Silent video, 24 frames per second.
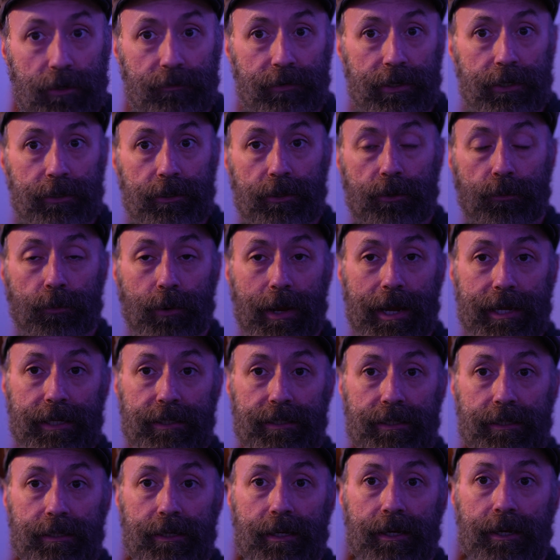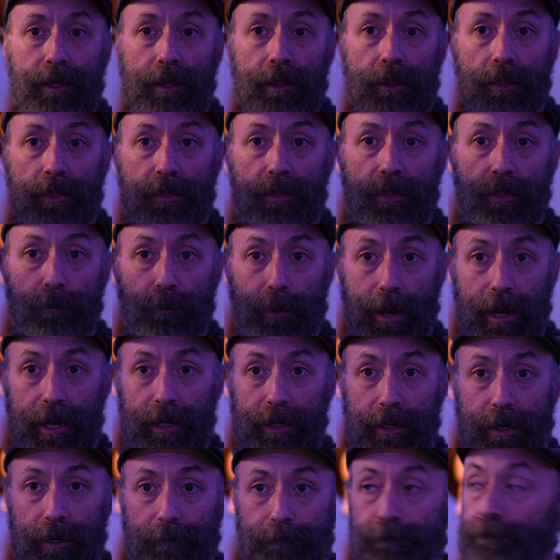over here to the right.
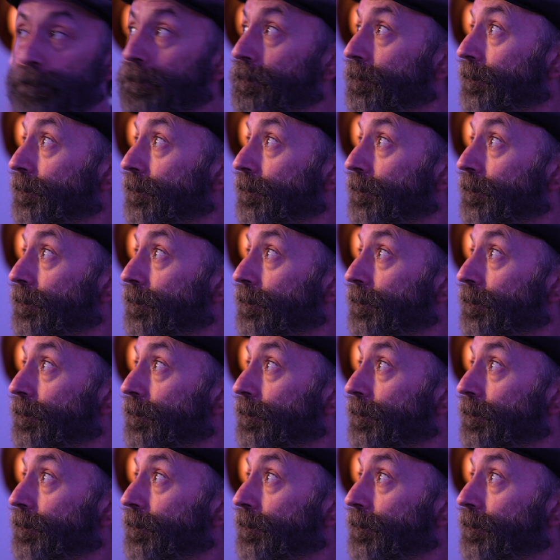My